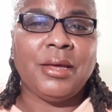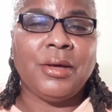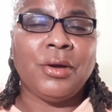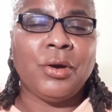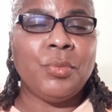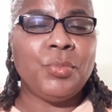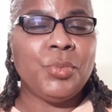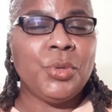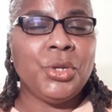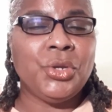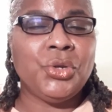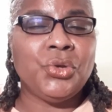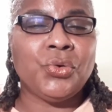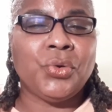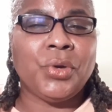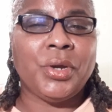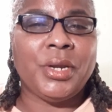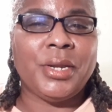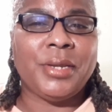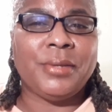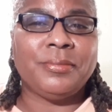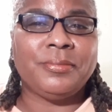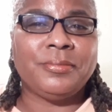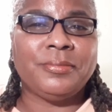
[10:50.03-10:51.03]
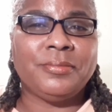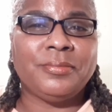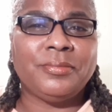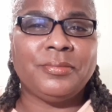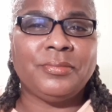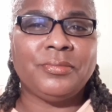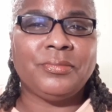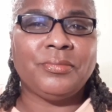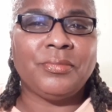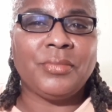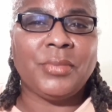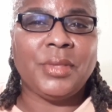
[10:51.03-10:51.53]
Hope you enjoyed it.
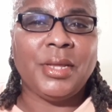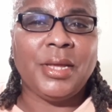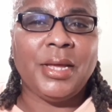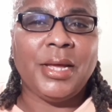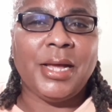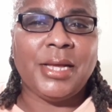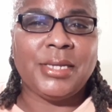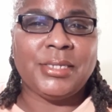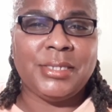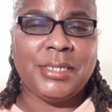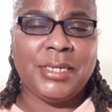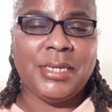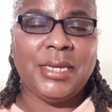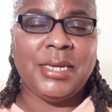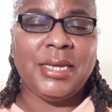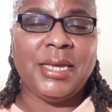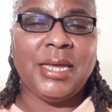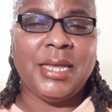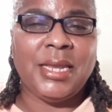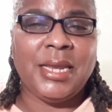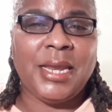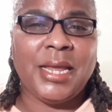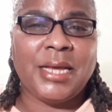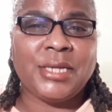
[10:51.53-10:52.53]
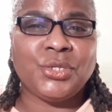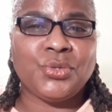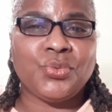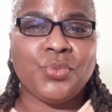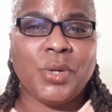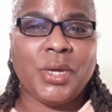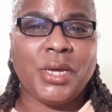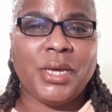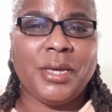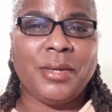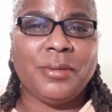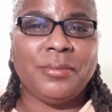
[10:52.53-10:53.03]
I'll see you again next
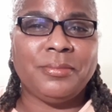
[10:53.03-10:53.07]
week.